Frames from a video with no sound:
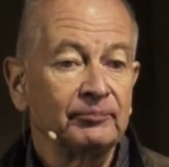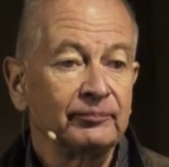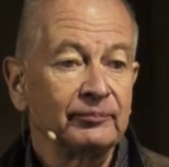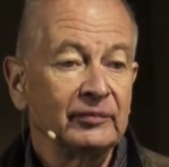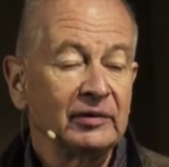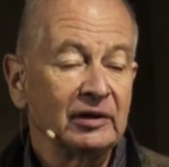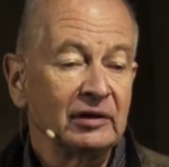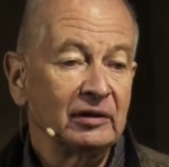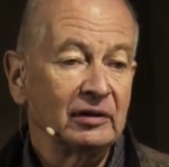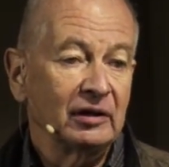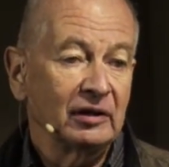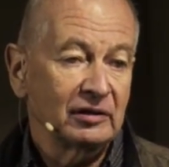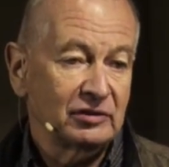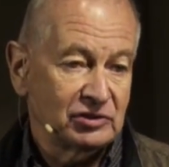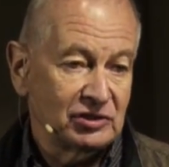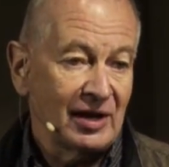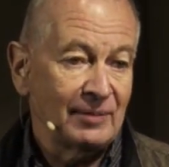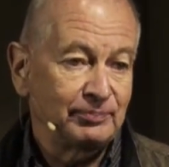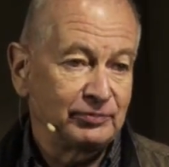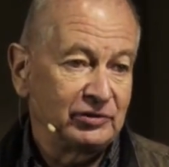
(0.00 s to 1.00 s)

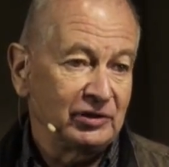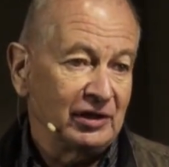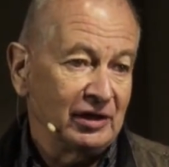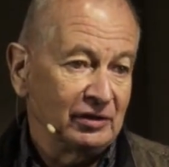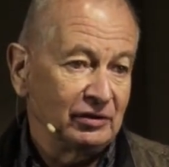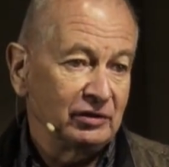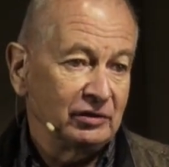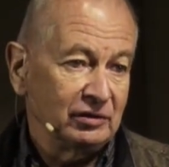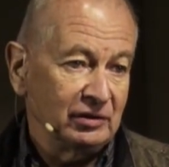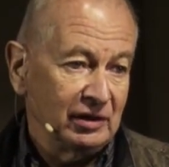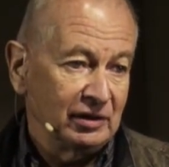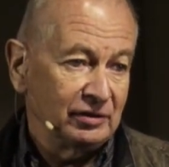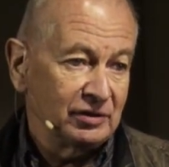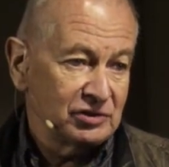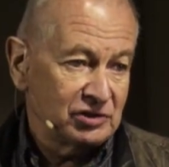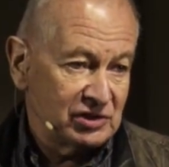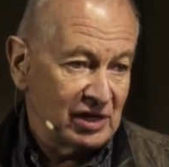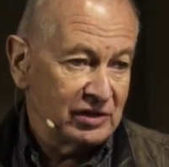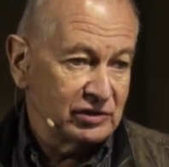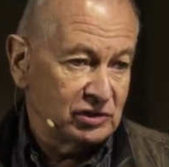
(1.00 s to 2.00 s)
except in the
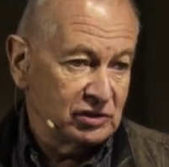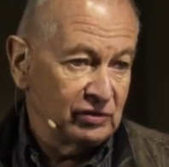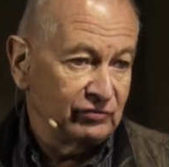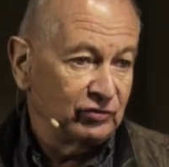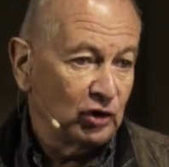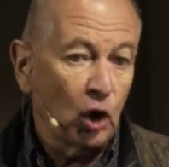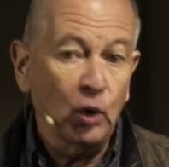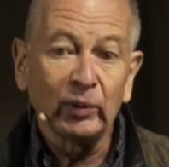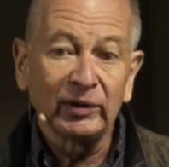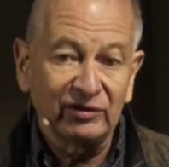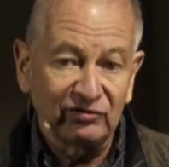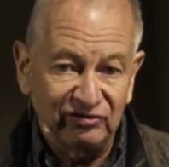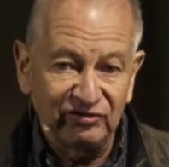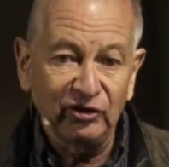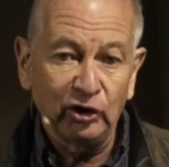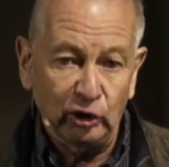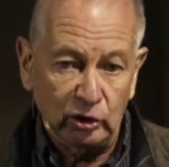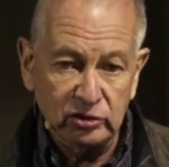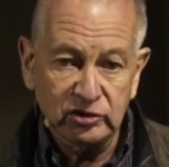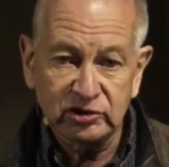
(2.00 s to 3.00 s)
sense of going
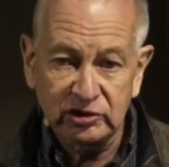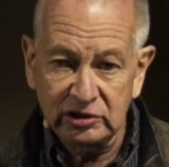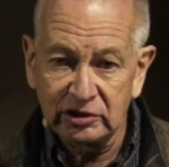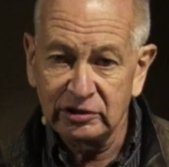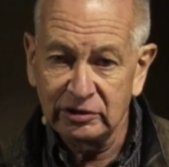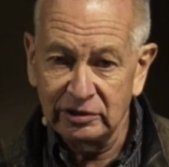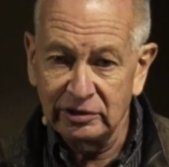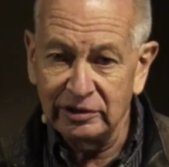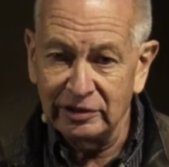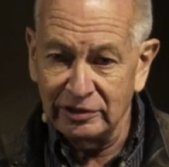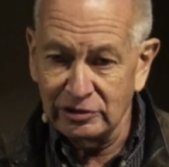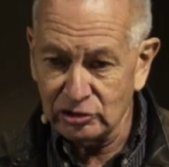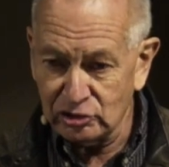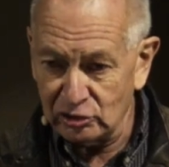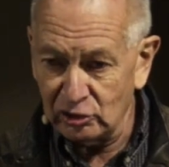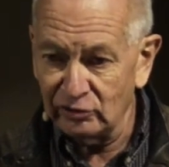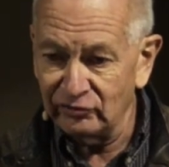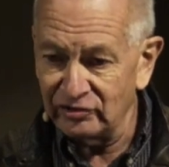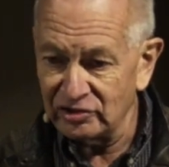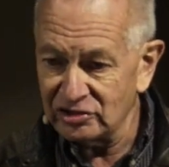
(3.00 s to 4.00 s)
first in
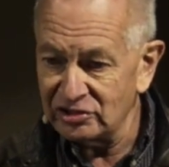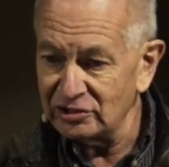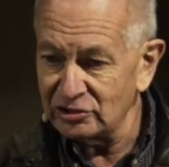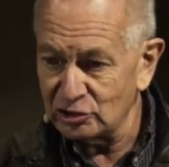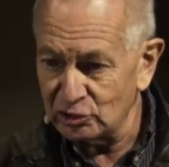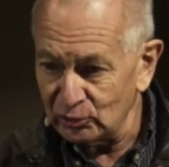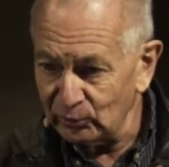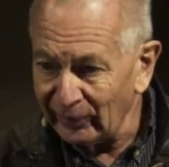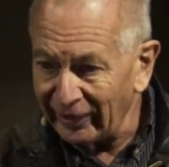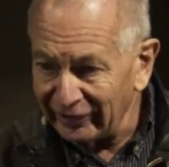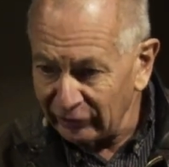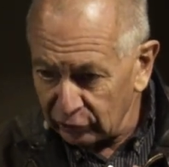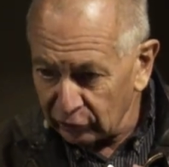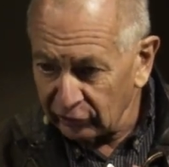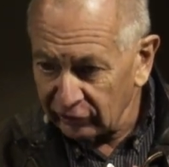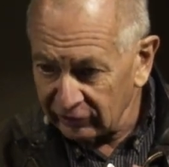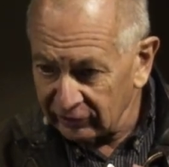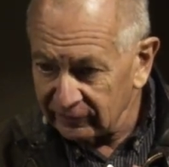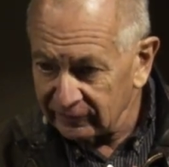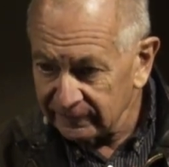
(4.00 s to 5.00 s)
service and surrender.
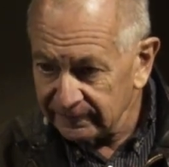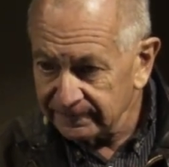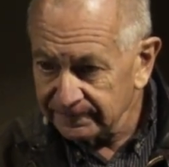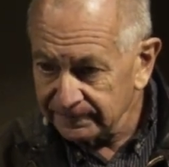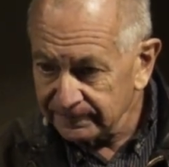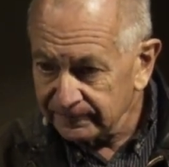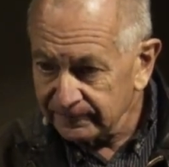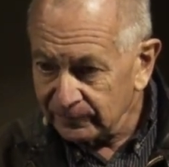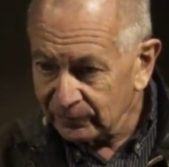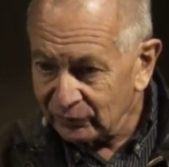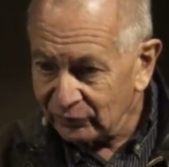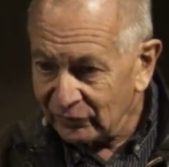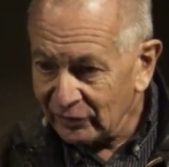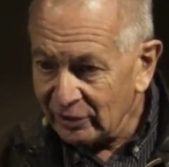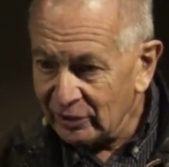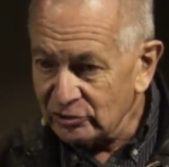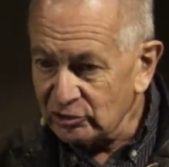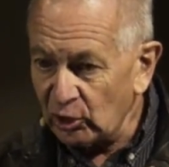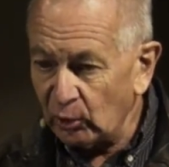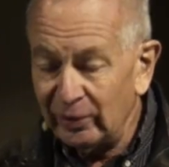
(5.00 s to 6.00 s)

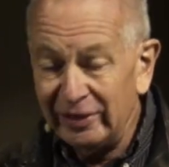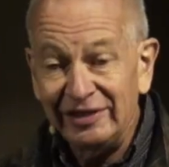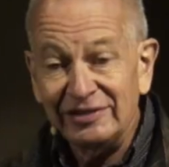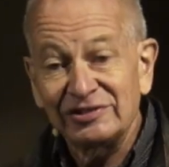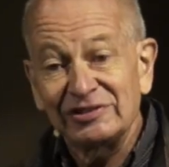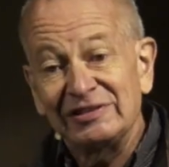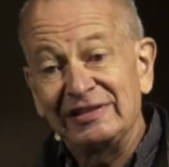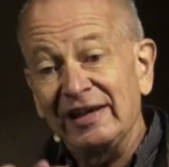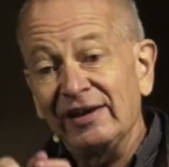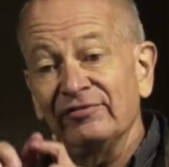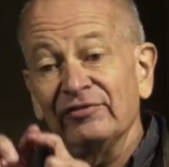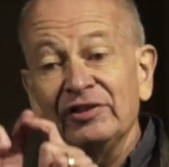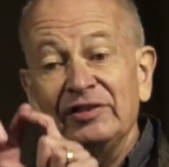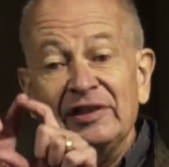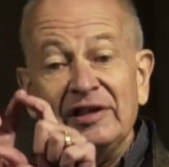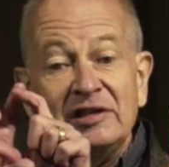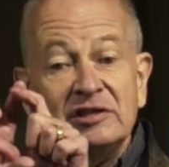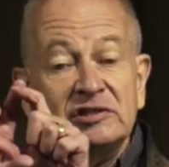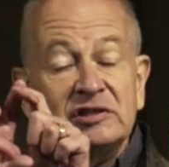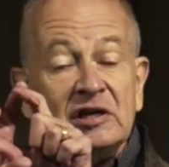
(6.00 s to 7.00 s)
So he's given
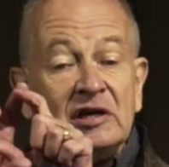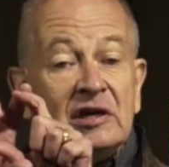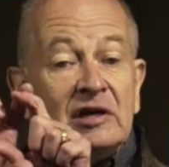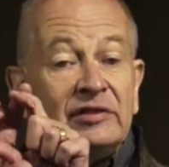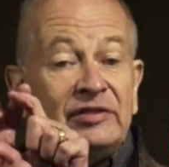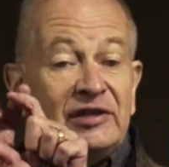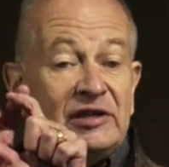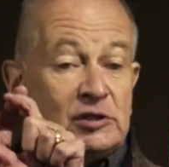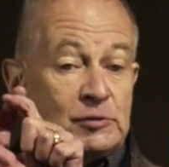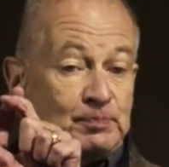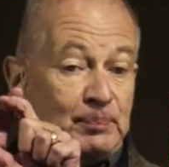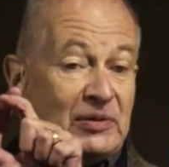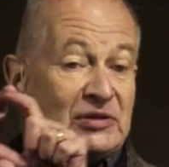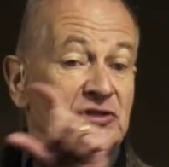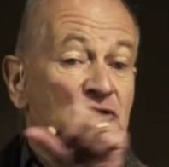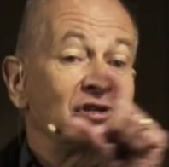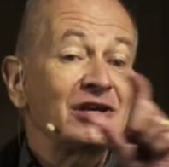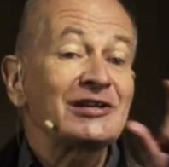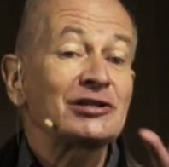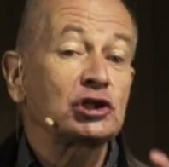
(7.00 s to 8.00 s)
these
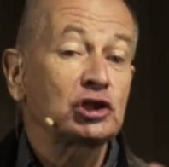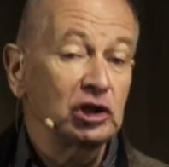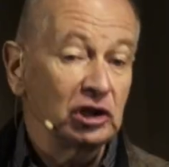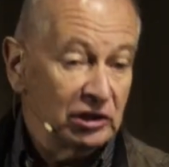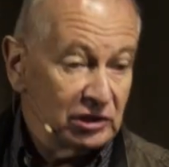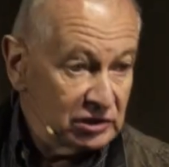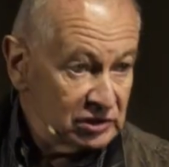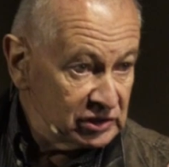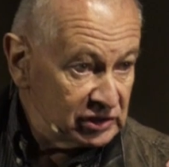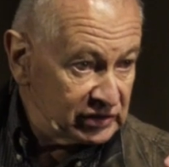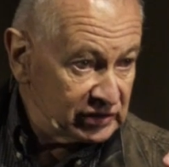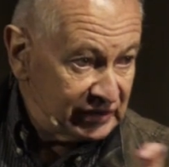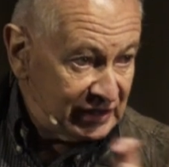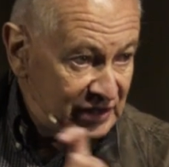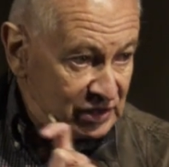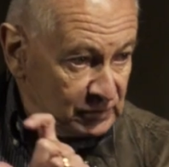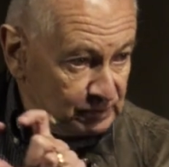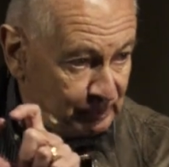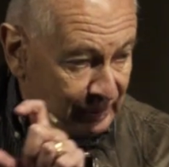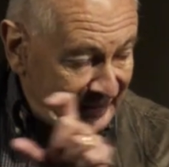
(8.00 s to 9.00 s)
positions,
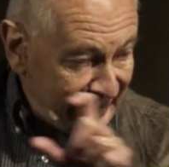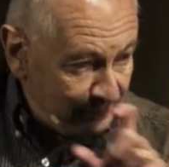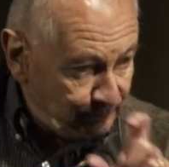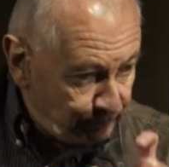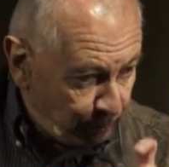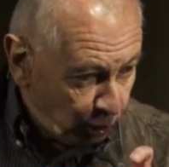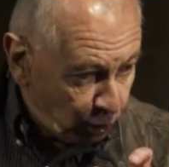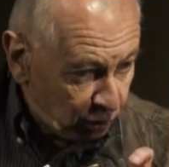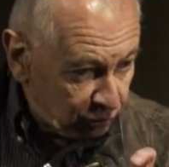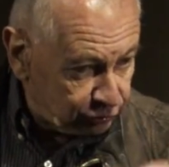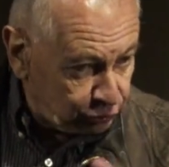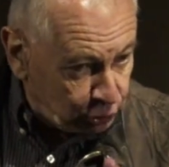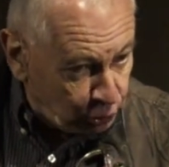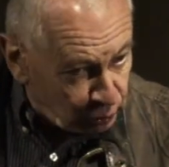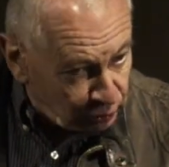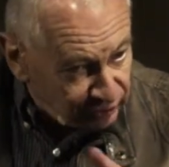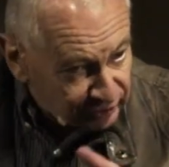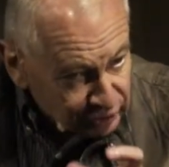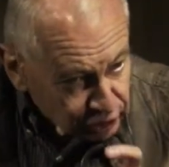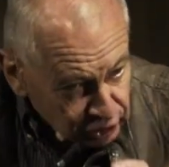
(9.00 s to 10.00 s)
these people, to
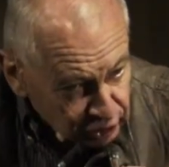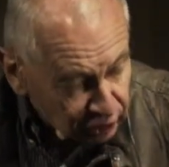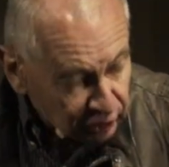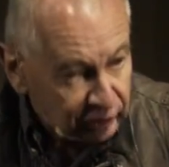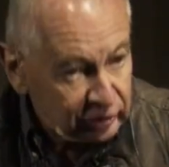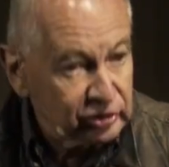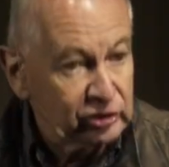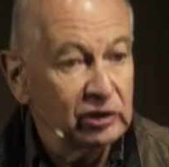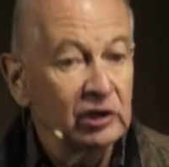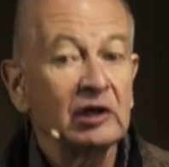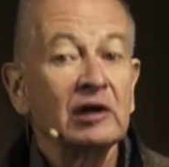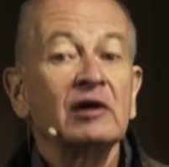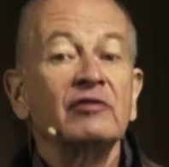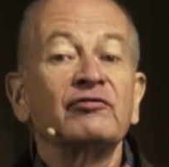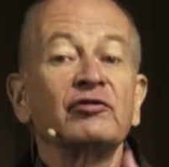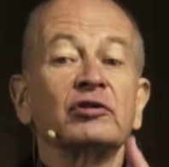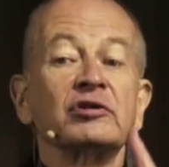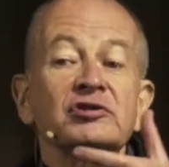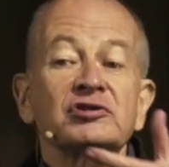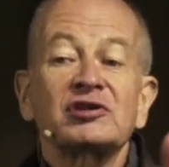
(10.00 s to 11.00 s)
the church
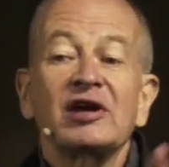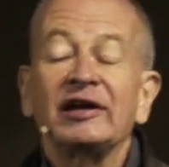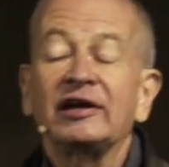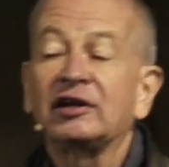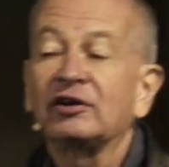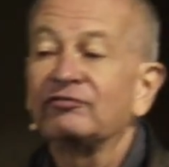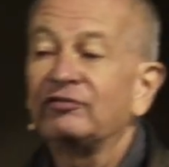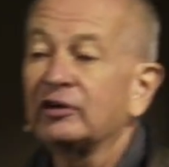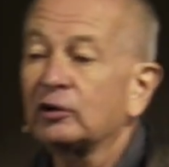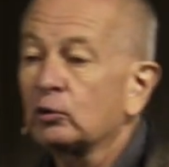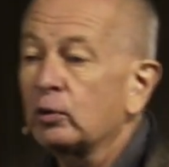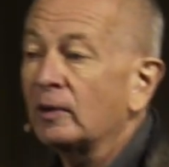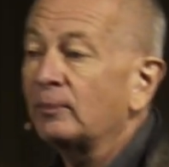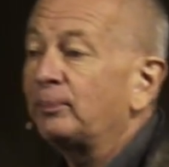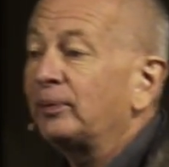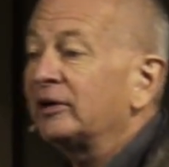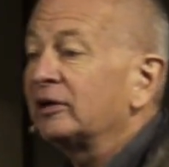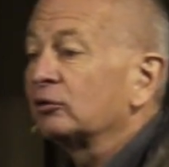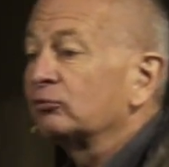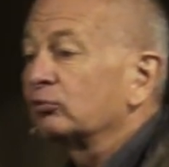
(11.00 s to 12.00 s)
for the sake of equipping and